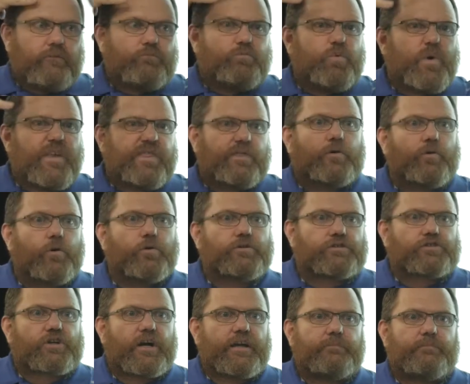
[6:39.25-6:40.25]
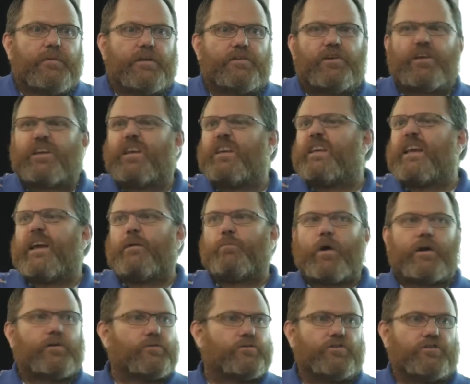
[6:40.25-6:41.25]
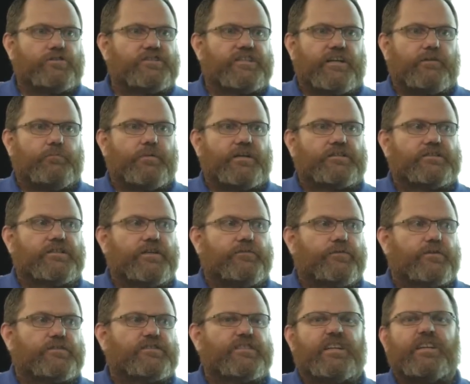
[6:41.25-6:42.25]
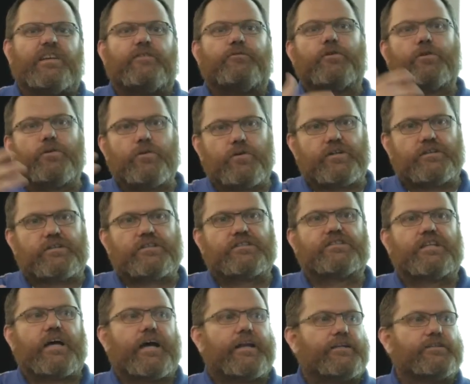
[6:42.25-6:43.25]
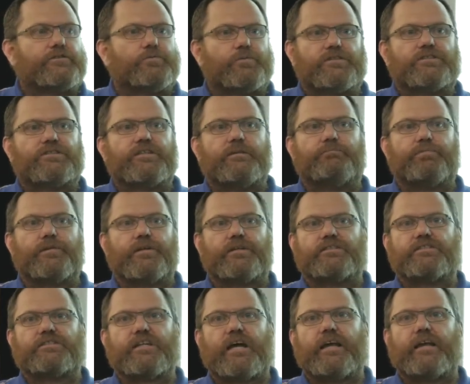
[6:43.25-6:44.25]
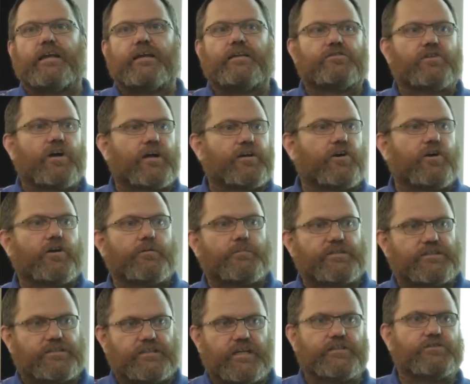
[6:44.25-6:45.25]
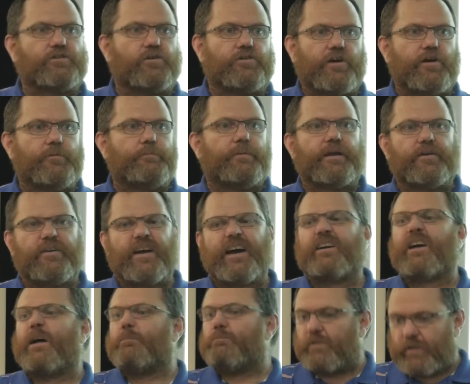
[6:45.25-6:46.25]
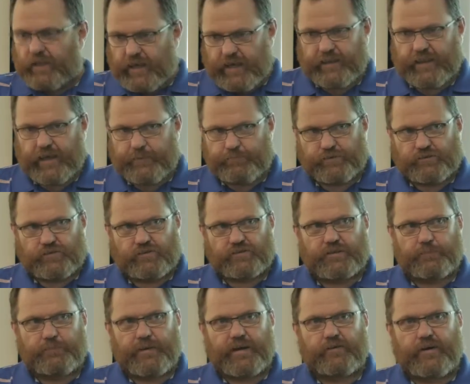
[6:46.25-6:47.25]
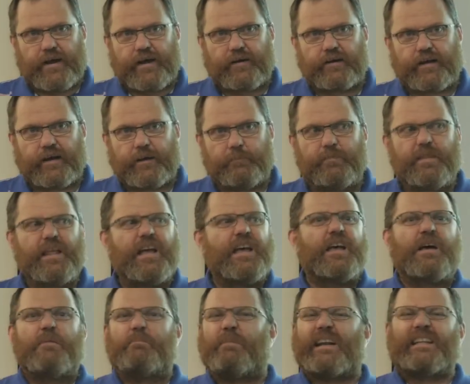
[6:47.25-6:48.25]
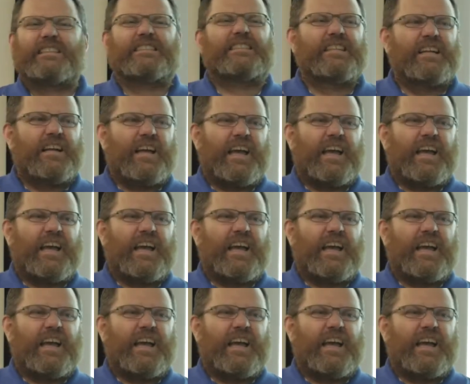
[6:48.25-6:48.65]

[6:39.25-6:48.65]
With good treatment, you can get 1 or 2 centimetres difference. And if you look at the studies which simply say dichotomous yes or no better outcome, yeah, they produce a better outcome. But it's